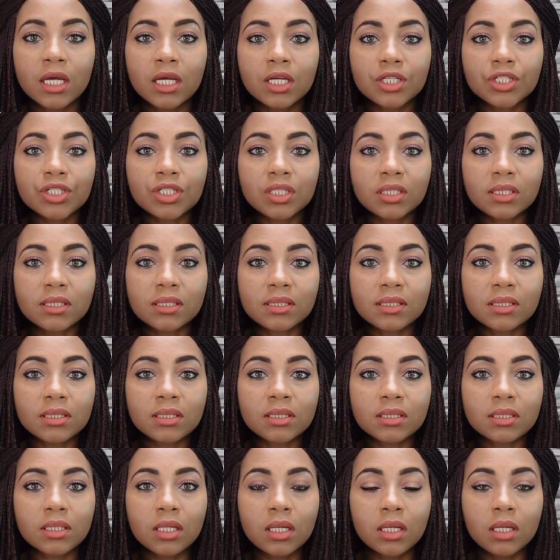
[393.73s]

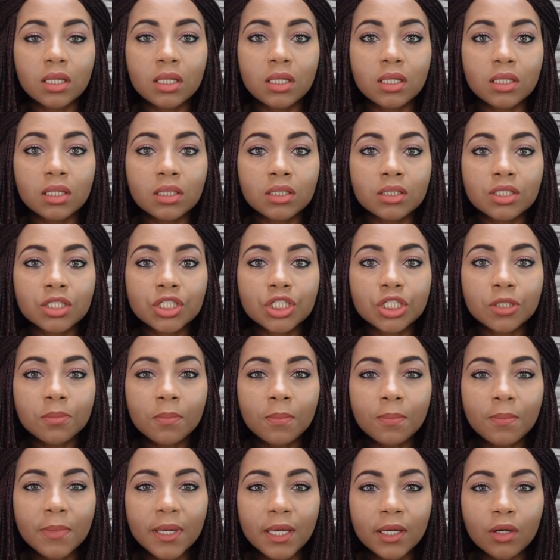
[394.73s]
She
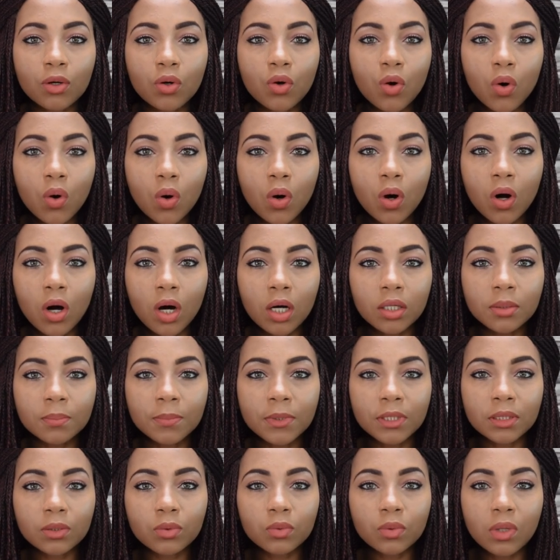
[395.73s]
may go on,
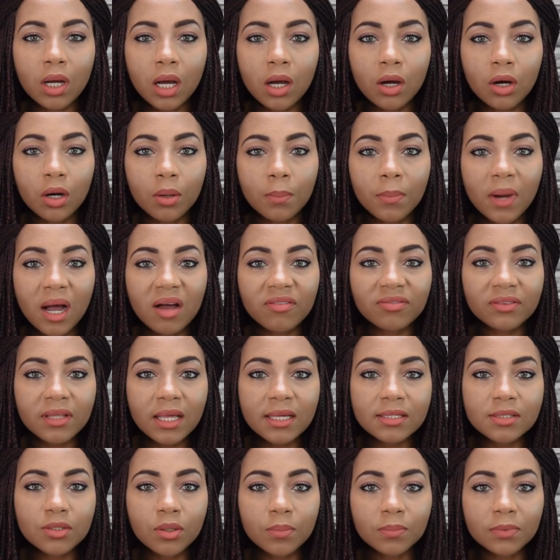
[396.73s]
but after
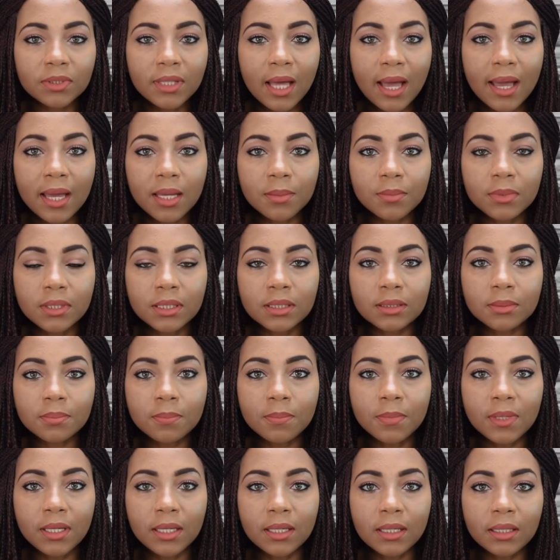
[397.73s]
some time, it
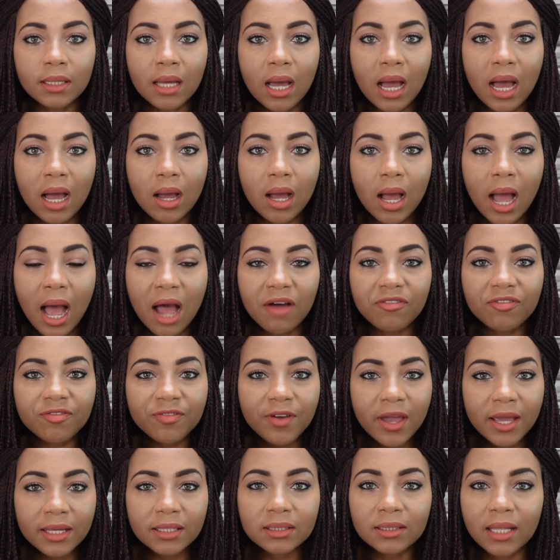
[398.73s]
may
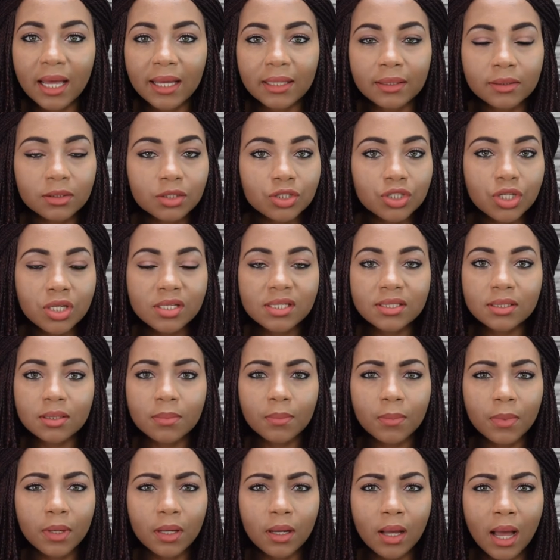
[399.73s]
affect like just
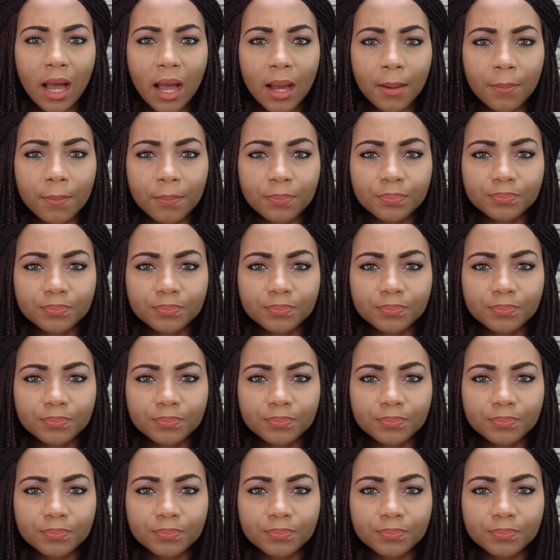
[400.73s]
her